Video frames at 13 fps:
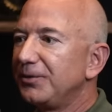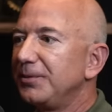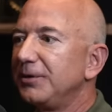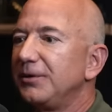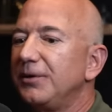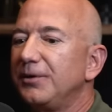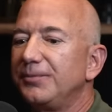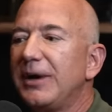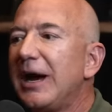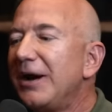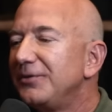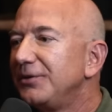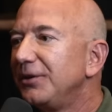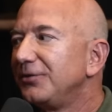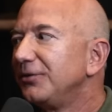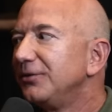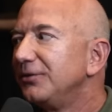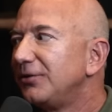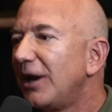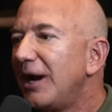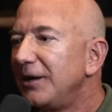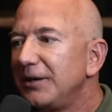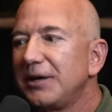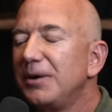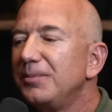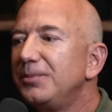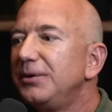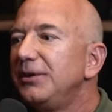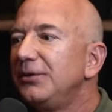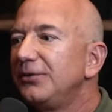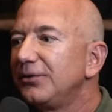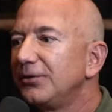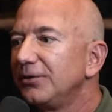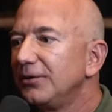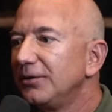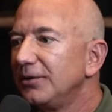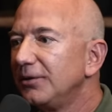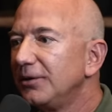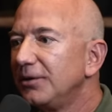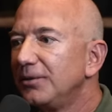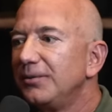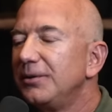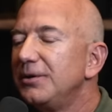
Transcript: I mean, there are half a dozen giant companies that,